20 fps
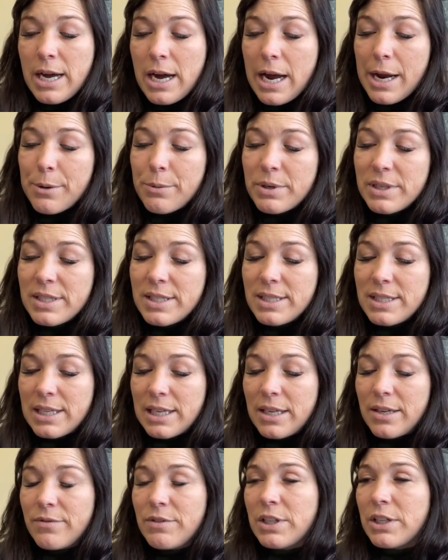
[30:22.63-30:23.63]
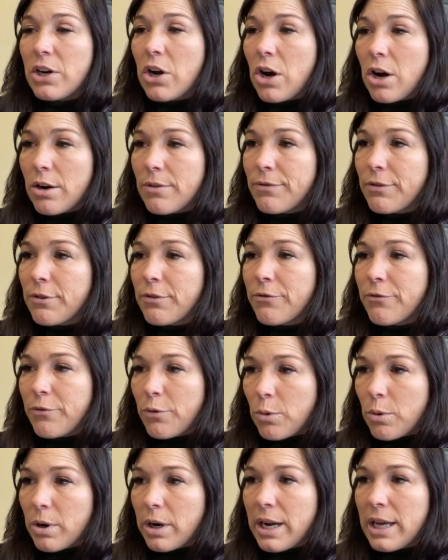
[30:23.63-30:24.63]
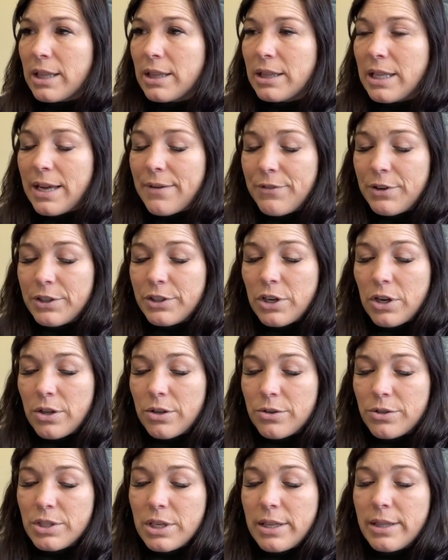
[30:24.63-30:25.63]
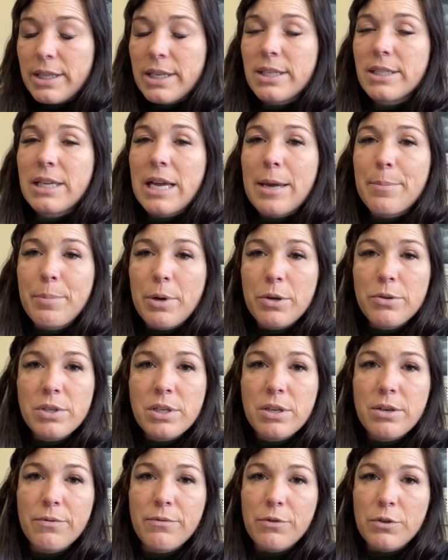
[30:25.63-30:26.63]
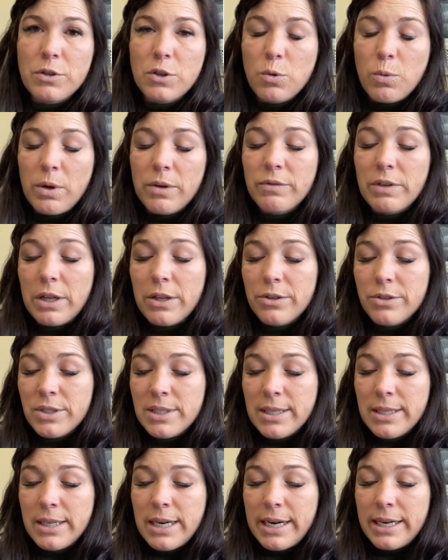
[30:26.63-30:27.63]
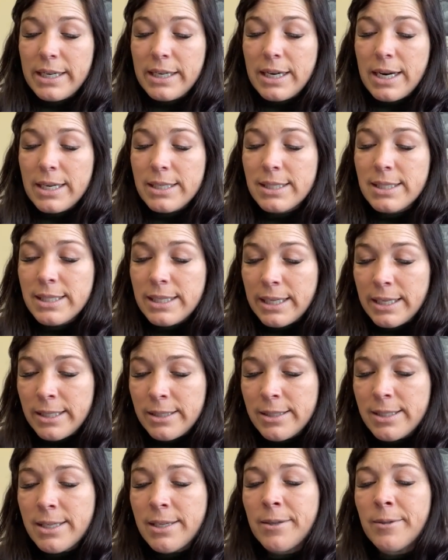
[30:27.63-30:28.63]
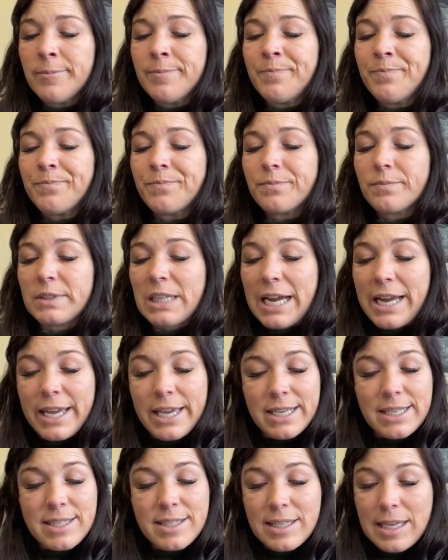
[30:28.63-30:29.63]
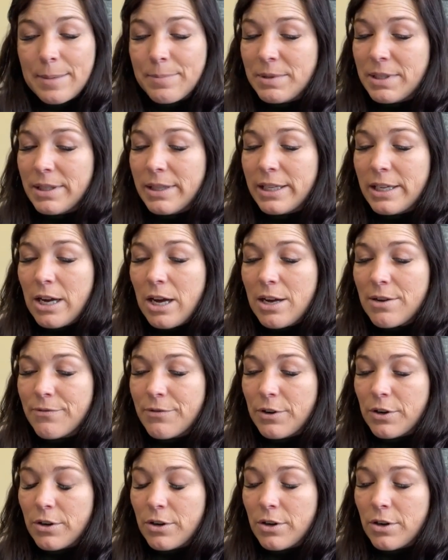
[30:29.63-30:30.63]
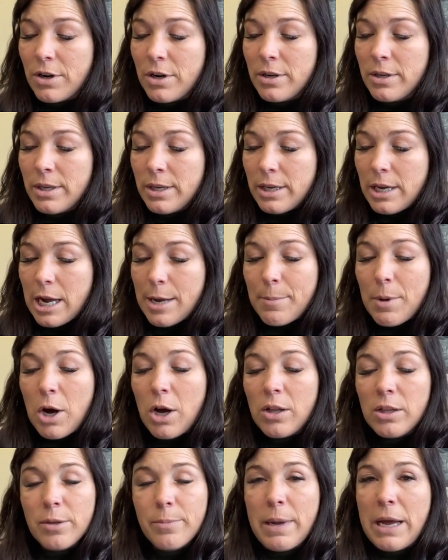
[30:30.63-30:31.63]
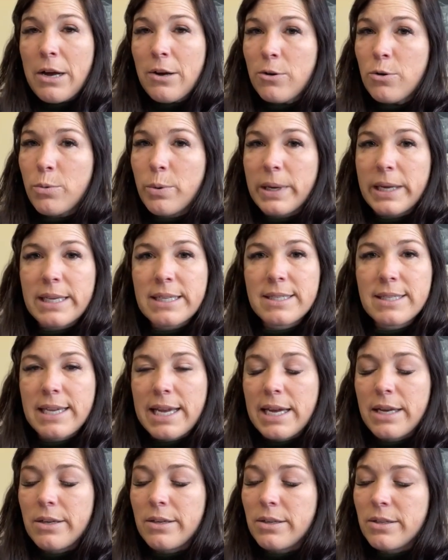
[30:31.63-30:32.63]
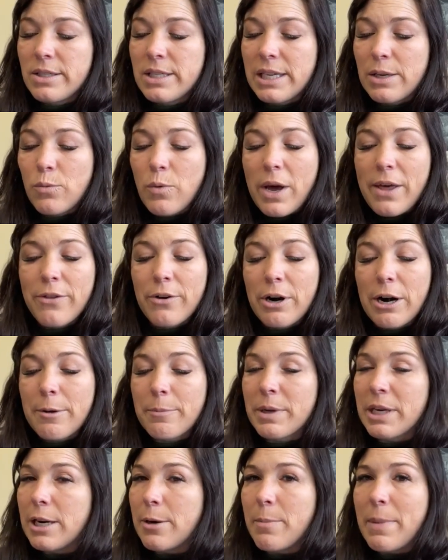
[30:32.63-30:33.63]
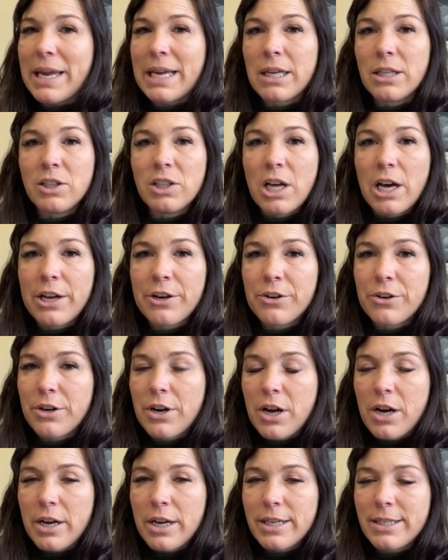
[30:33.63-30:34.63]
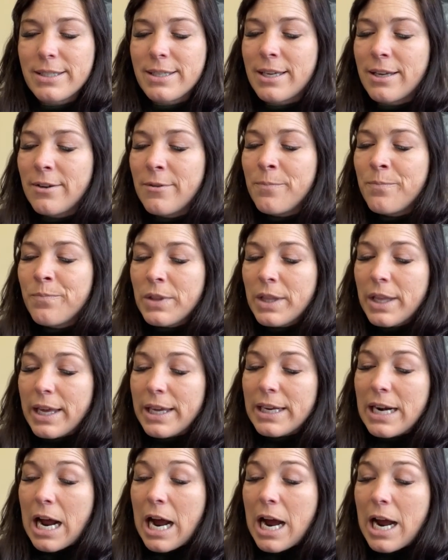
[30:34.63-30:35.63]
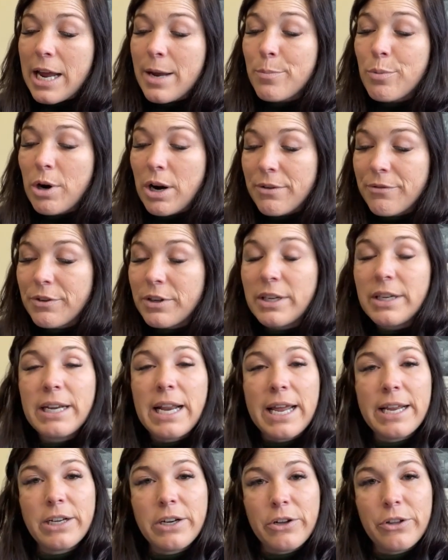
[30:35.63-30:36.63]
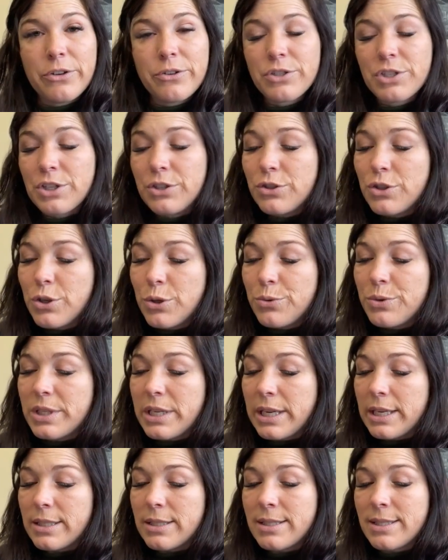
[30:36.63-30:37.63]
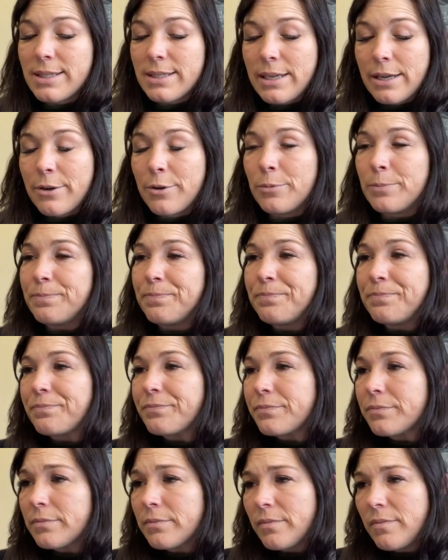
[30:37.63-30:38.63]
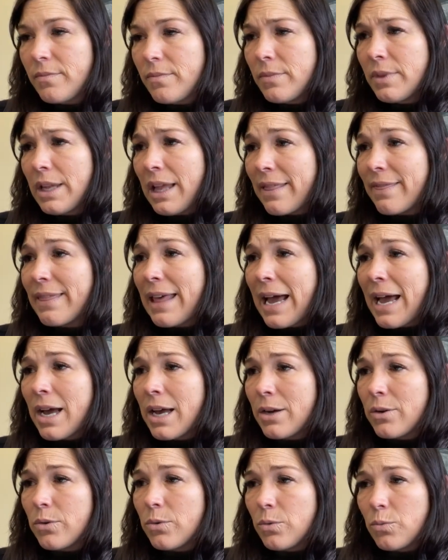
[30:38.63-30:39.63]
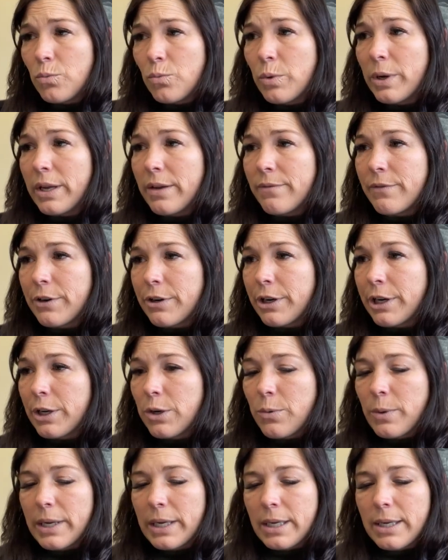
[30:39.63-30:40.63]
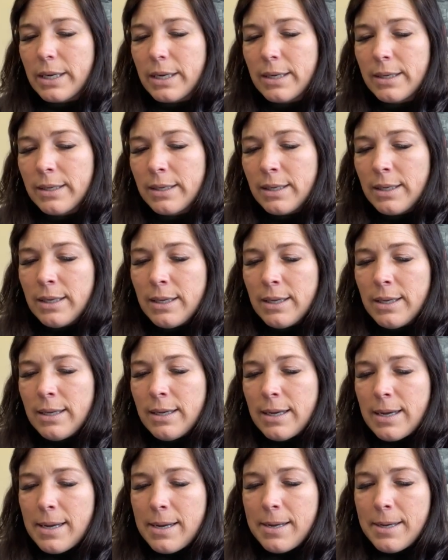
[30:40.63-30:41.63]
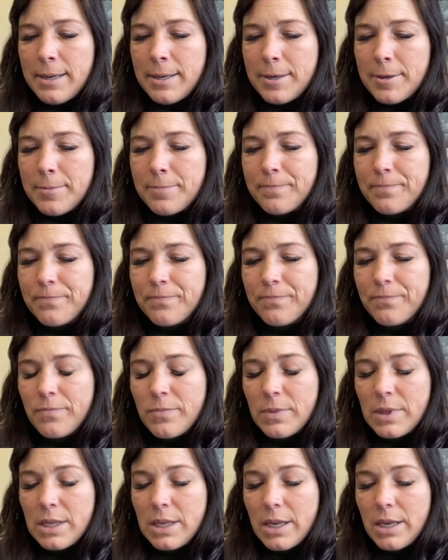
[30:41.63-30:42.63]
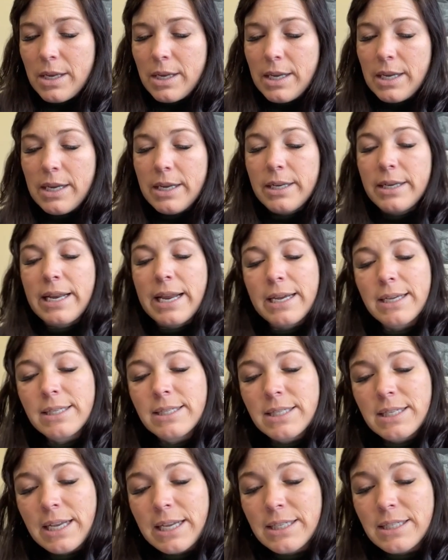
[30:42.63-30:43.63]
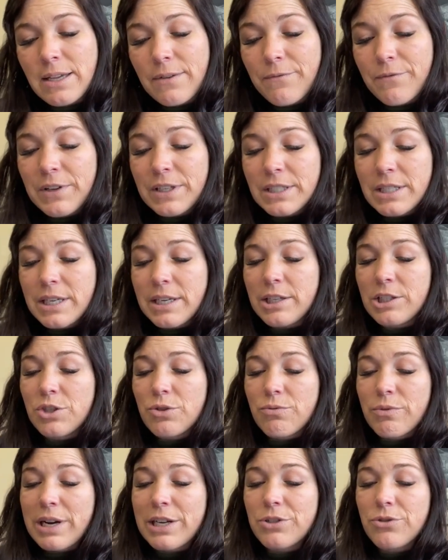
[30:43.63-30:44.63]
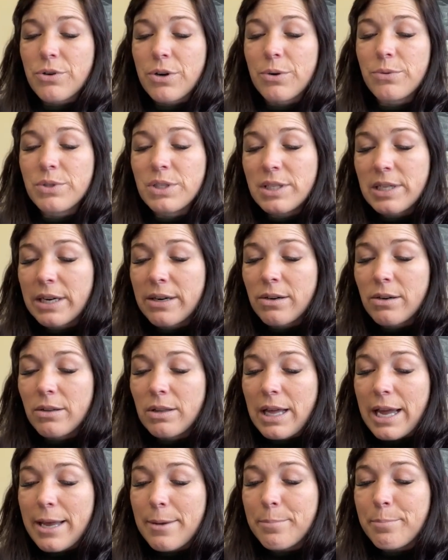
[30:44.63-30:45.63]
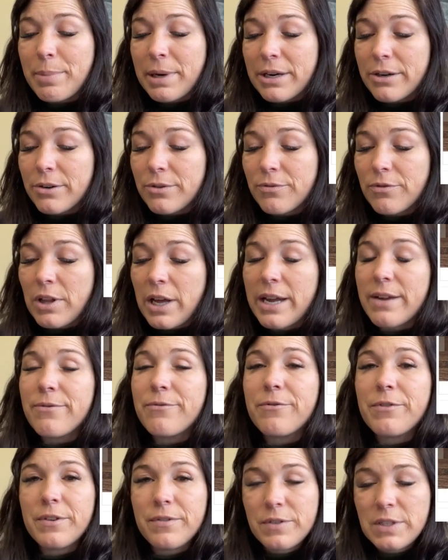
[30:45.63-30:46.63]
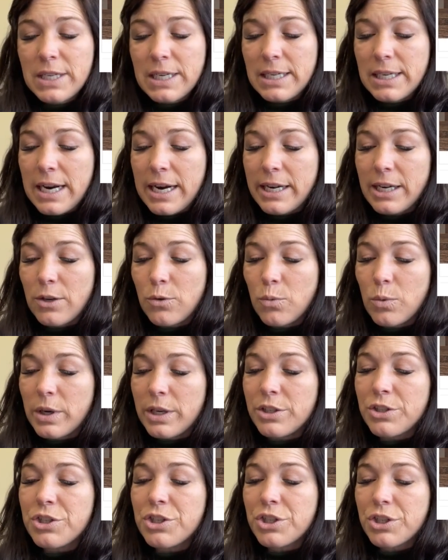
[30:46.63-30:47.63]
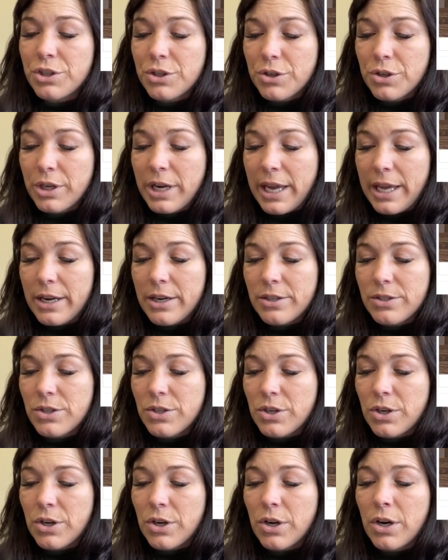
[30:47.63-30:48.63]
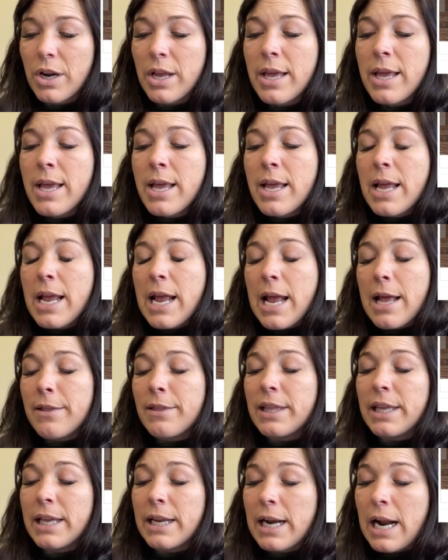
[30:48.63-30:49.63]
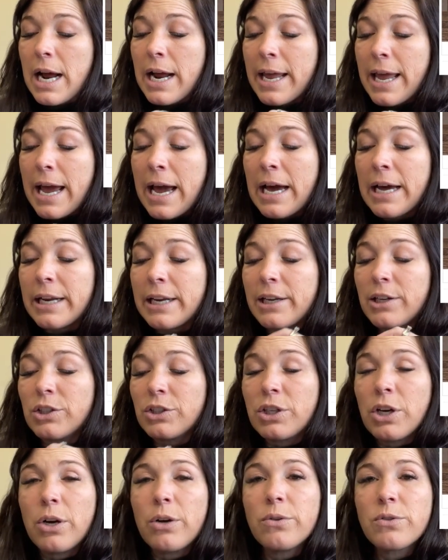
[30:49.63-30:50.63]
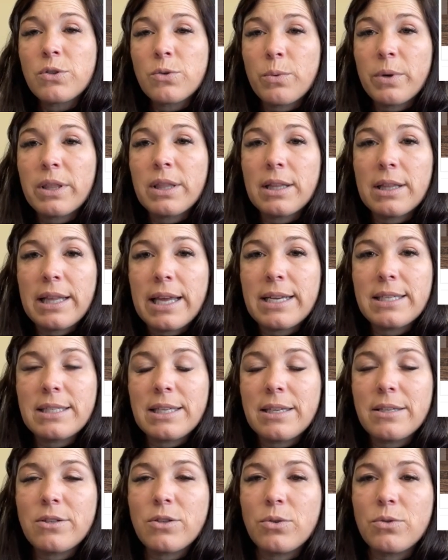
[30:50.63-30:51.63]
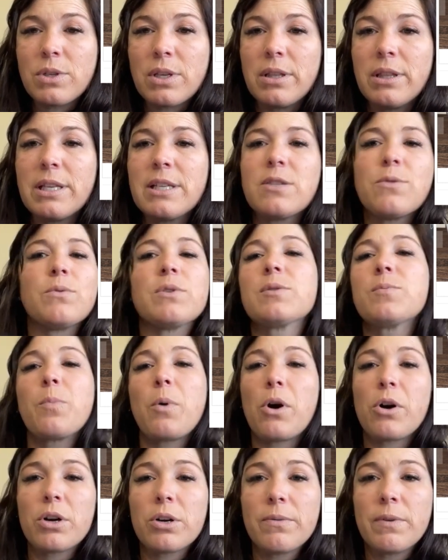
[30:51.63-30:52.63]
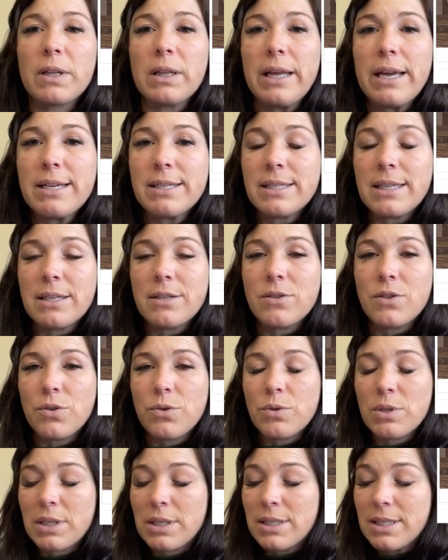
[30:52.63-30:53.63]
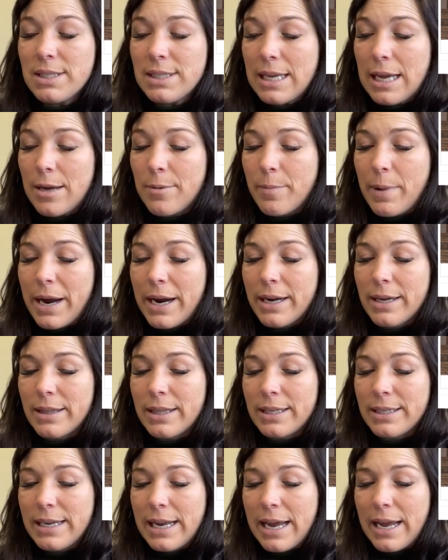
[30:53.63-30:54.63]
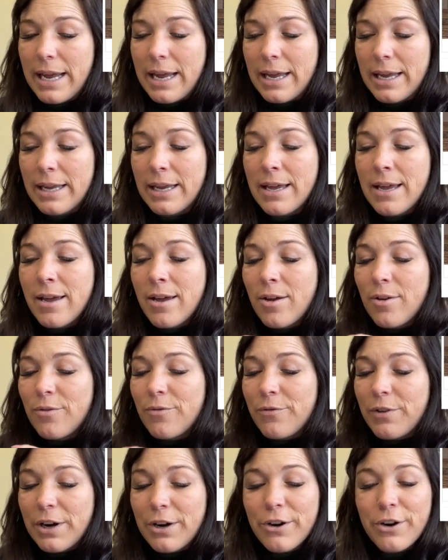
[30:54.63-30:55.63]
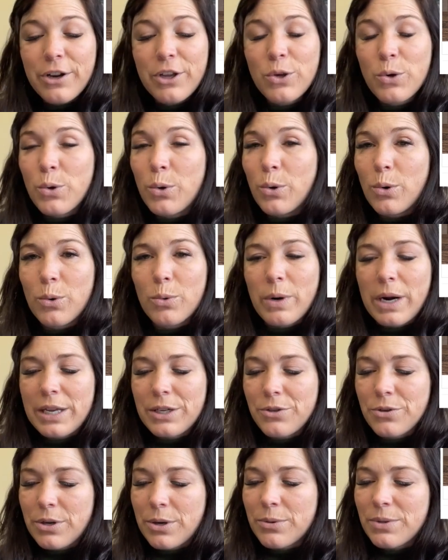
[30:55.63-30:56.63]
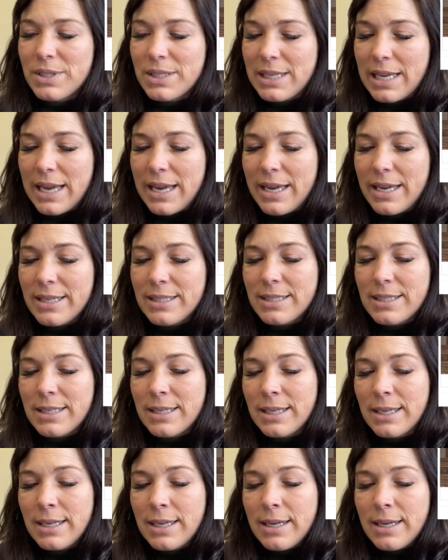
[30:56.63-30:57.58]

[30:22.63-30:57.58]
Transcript: I received an offer for $11 on this. I posted it for $12.99. I accepted the offer. I'm all about quick sales, whether I'm going to make a lot or not. And I profited $8.02. So that went very quick. Um, next is a vintage retro sterilite butterfly 1591 sugar canister. And then I added goes with the Lazy Susan. This was part of a Lazy Susan set back in the day. Very cool retro set.